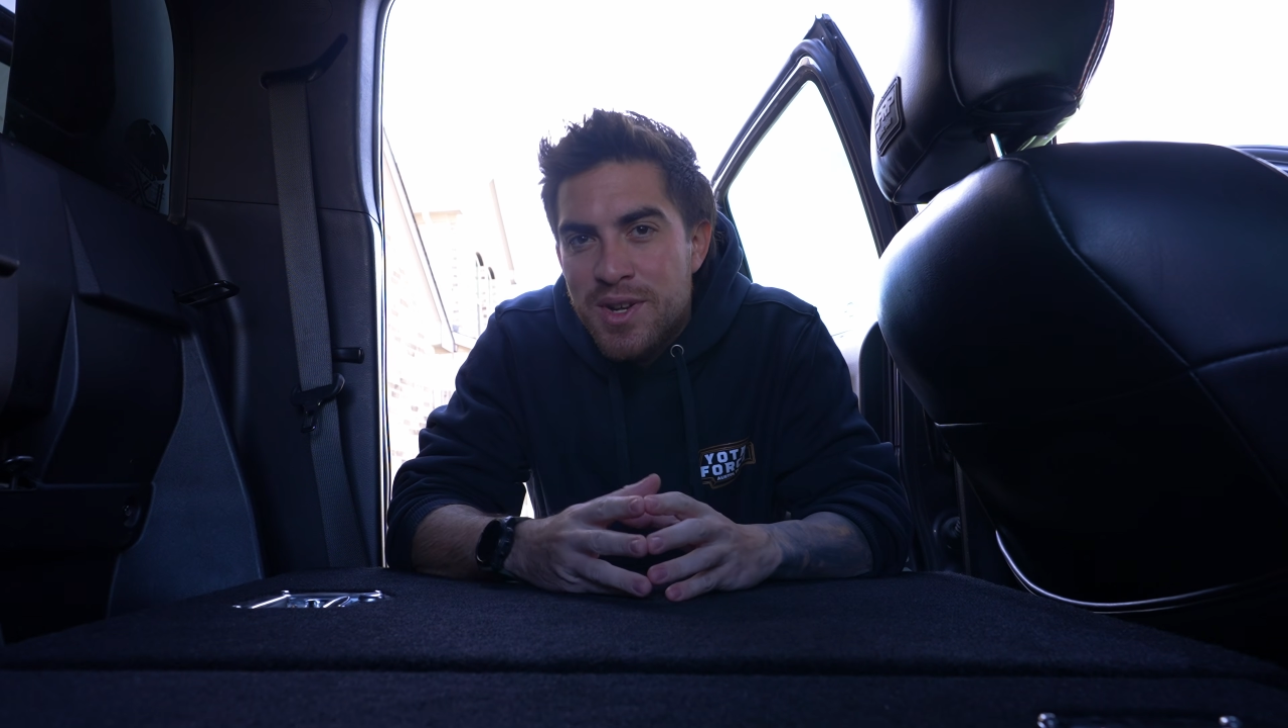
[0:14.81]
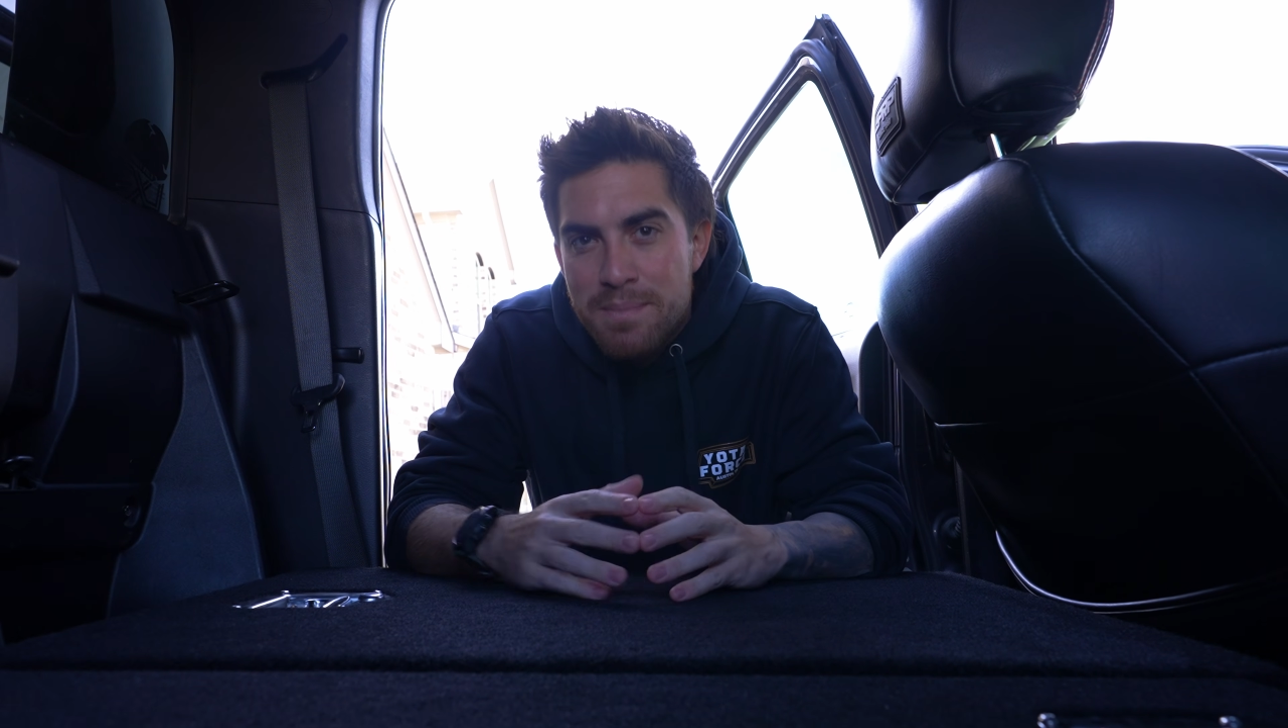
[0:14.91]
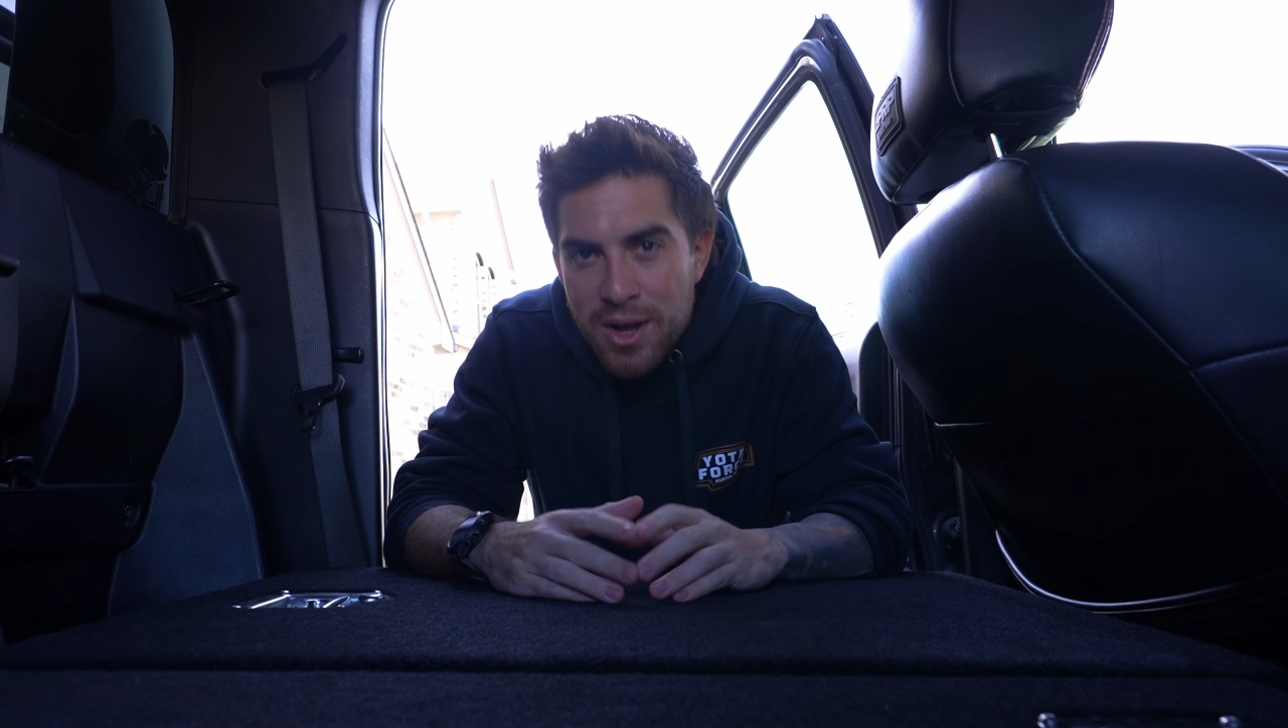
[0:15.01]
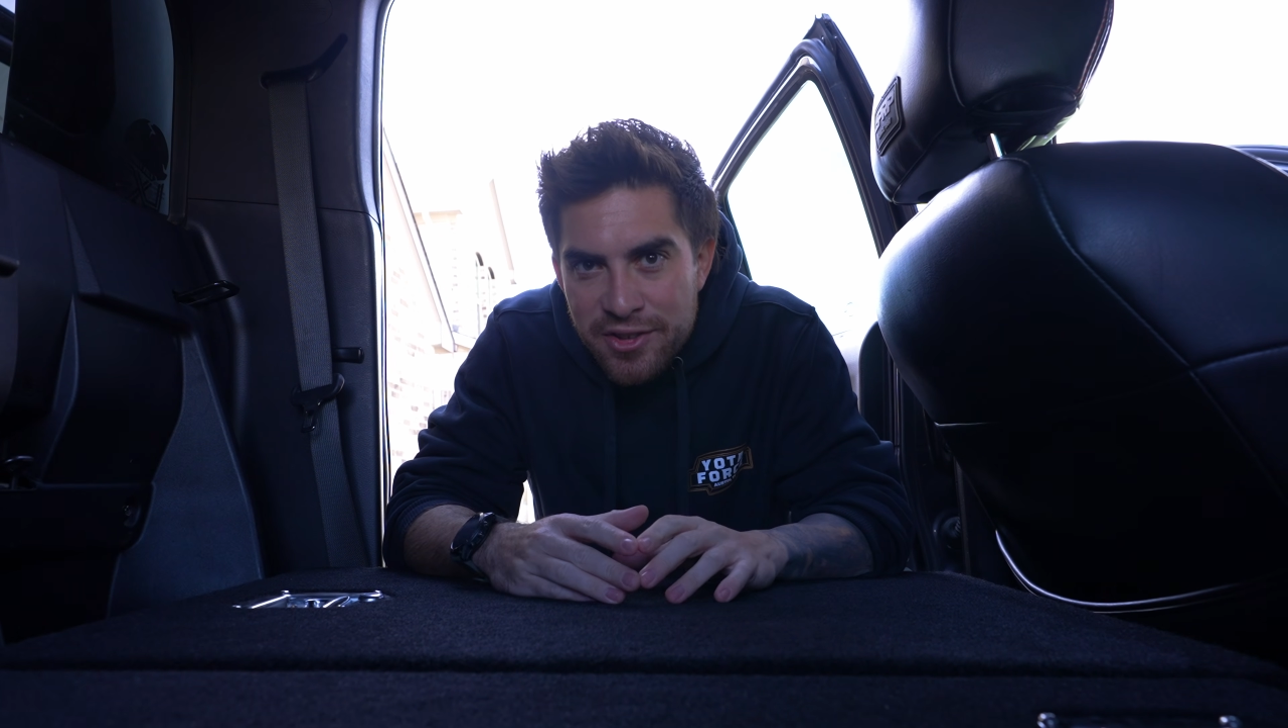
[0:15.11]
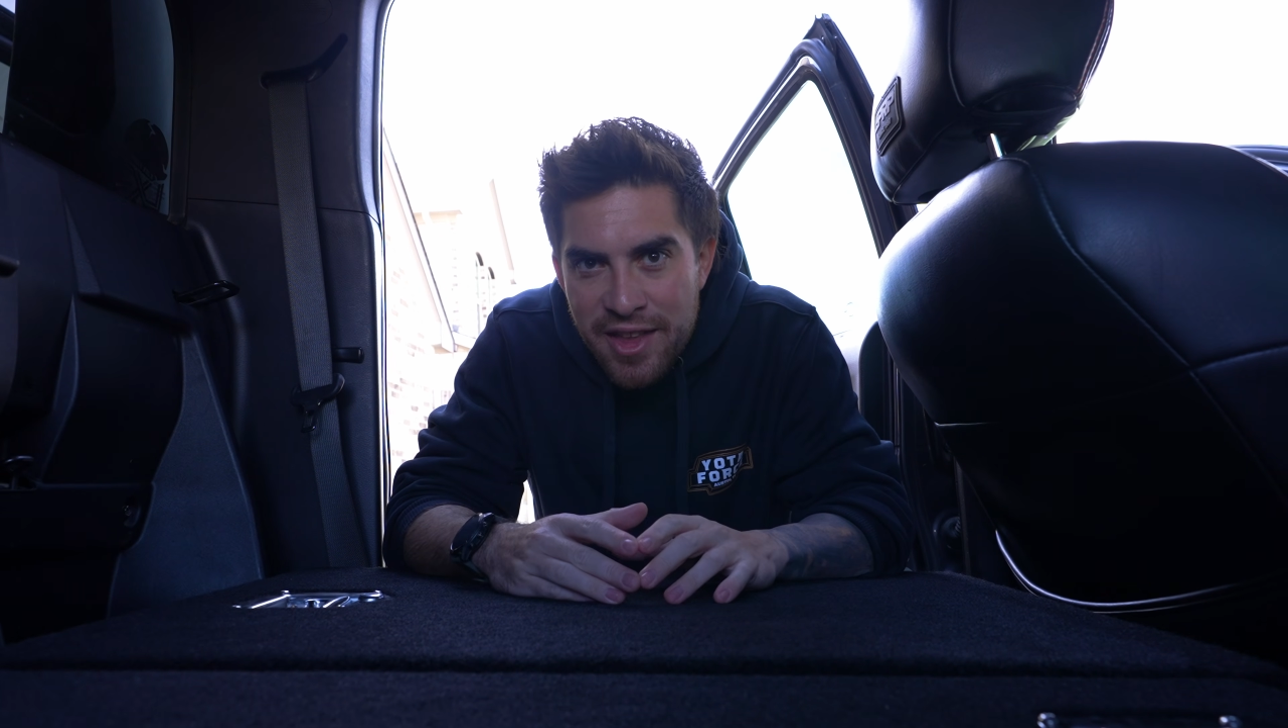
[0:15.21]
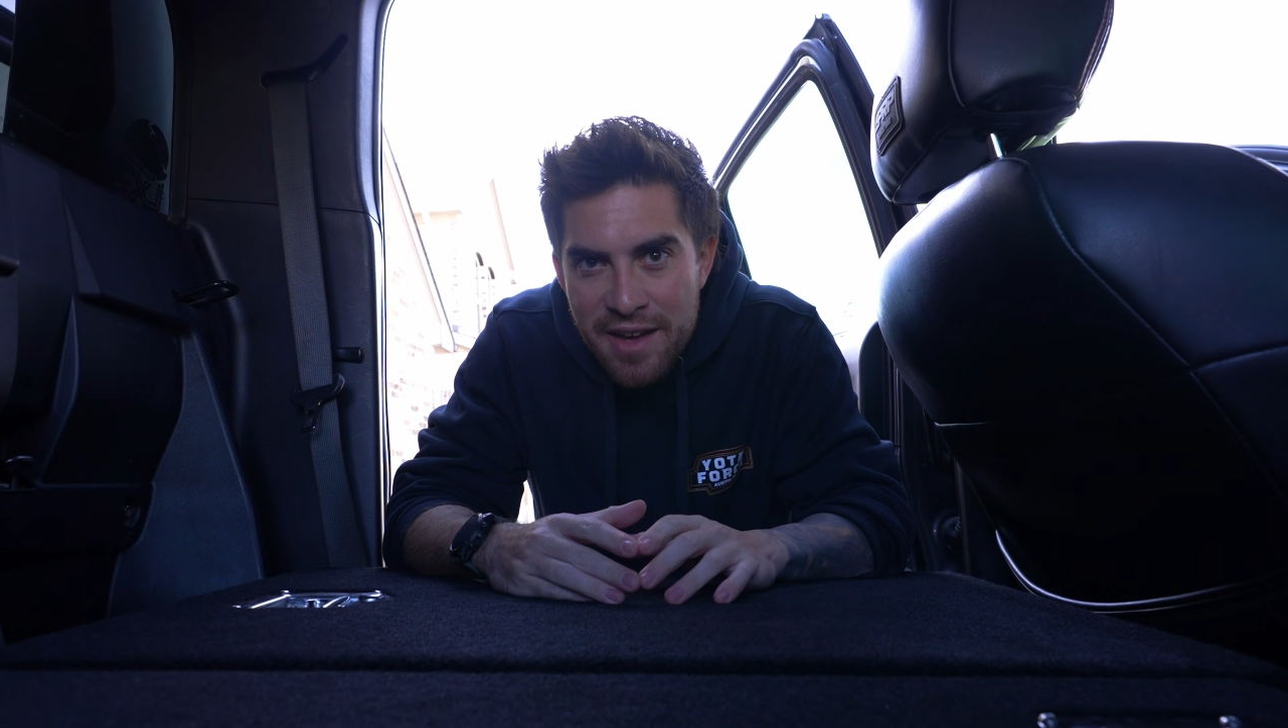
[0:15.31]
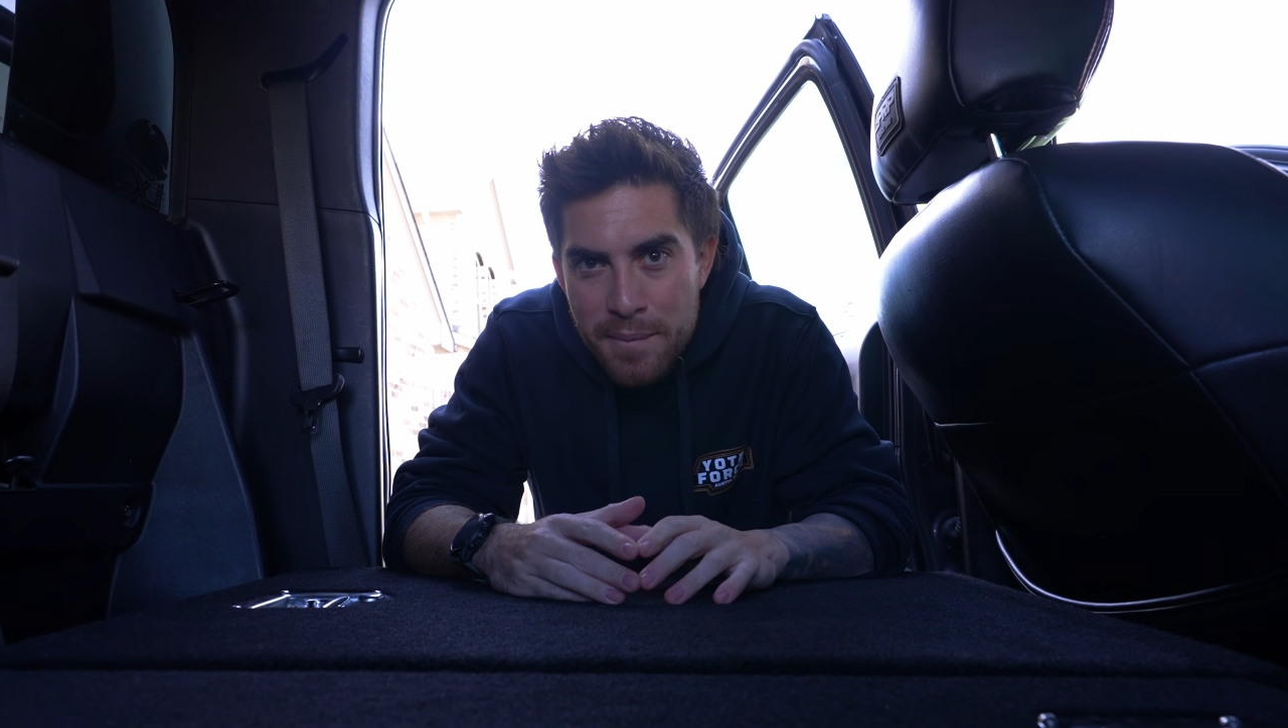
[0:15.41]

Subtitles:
a must-have